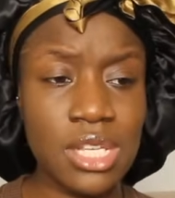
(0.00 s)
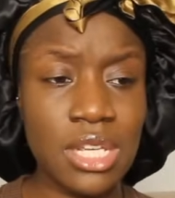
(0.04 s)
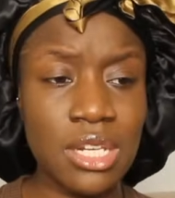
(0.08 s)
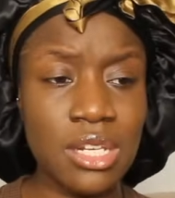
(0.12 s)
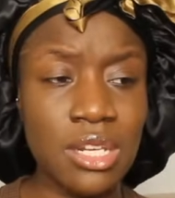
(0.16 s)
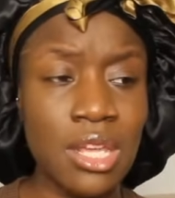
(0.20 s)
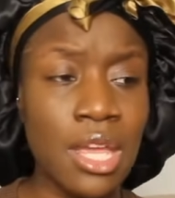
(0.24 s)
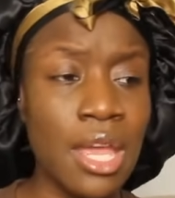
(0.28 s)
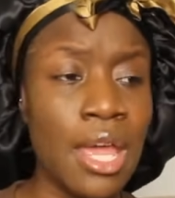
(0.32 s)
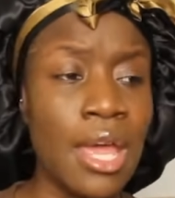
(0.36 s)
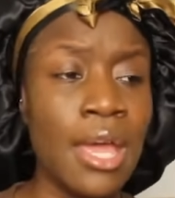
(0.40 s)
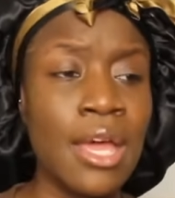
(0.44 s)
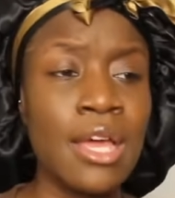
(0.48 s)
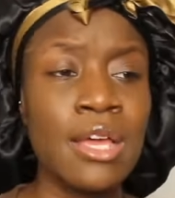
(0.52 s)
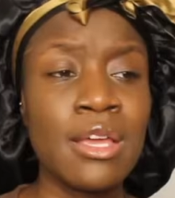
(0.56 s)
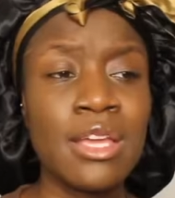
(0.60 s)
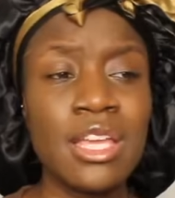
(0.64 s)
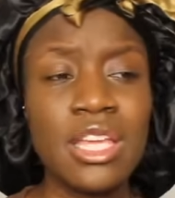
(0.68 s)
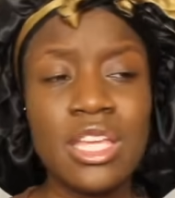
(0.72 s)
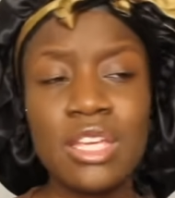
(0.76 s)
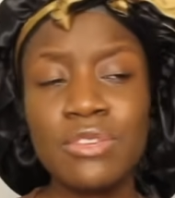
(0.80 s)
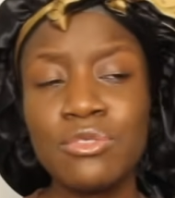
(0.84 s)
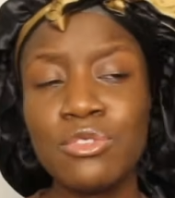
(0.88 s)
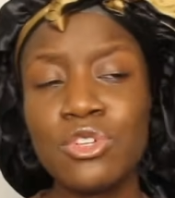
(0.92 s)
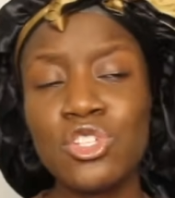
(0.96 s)
And
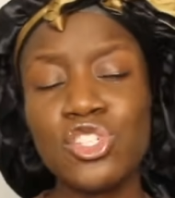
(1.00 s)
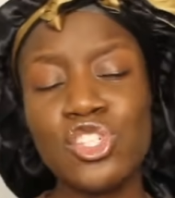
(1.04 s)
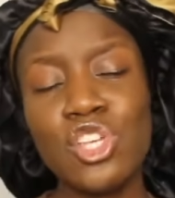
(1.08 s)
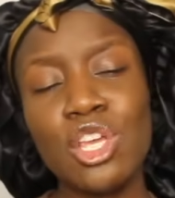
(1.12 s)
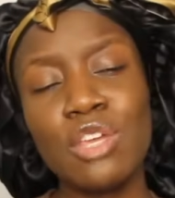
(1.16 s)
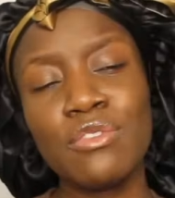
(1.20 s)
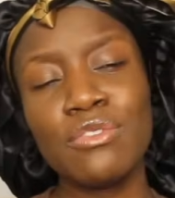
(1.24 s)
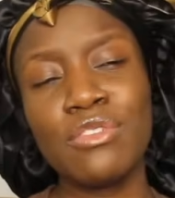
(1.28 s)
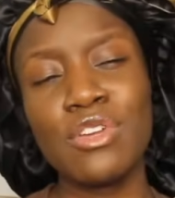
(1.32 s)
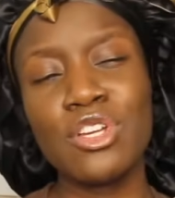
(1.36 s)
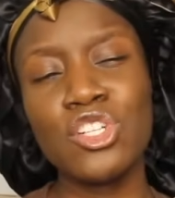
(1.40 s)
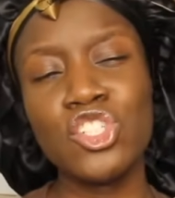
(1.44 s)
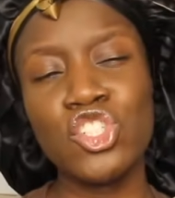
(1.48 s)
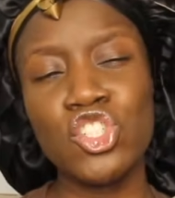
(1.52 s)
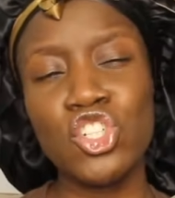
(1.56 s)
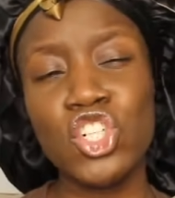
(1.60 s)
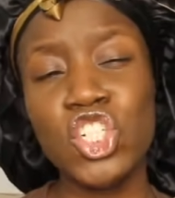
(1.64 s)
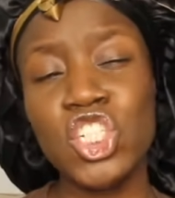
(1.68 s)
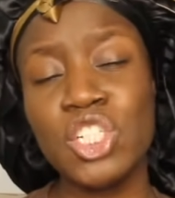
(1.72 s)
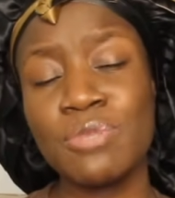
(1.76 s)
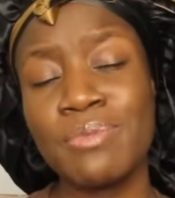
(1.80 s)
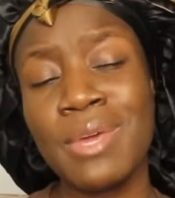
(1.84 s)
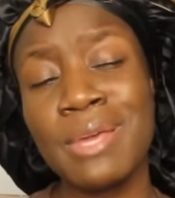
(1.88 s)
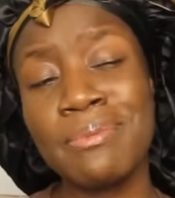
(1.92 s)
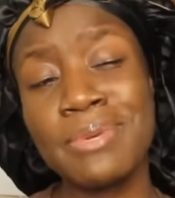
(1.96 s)
if not Sophie and
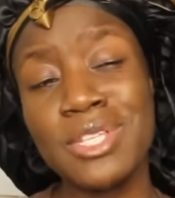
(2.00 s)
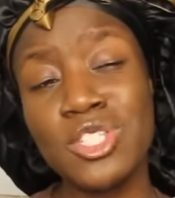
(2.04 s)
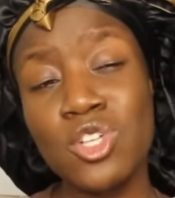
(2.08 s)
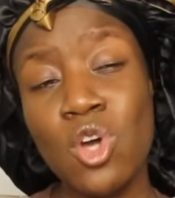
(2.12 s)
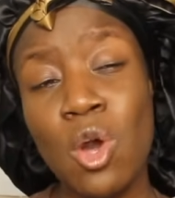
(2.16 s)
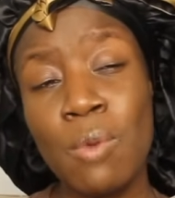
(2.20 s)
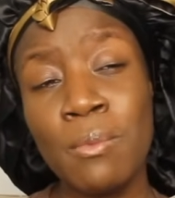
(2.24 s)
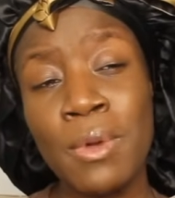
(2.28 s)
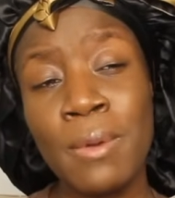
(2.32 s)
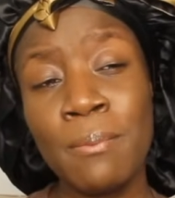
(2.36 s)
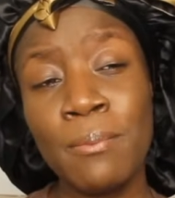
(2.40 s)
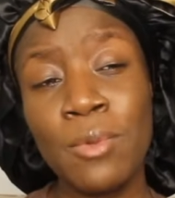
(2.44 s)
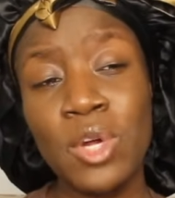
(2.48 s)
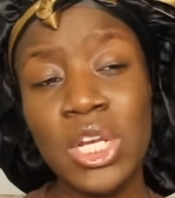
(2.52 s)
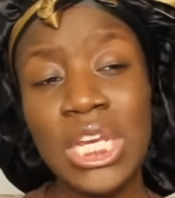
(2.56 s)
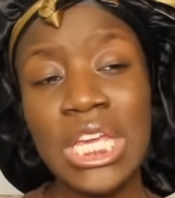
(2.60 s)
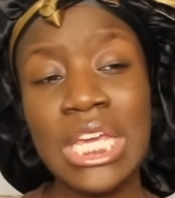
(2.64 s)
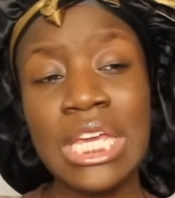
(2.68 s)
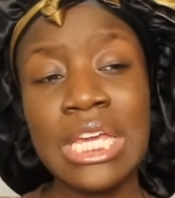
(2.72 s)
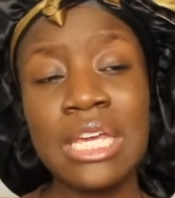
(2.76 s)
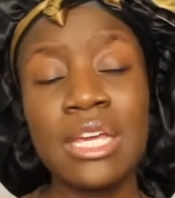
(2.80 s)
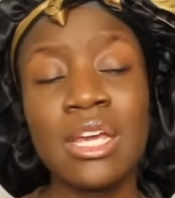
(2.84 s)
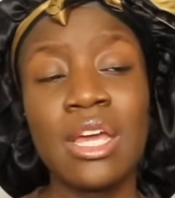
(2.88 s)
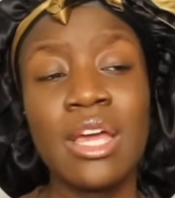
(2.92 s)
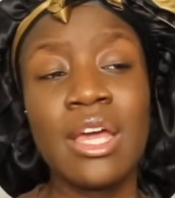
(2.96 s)
Josh, maybe Tom and
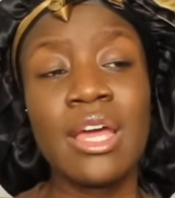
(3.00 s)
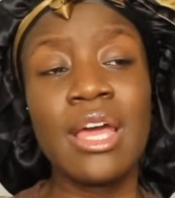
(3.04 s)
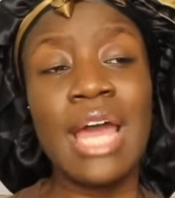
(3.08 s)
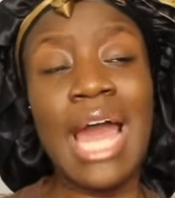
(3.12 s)
Molly.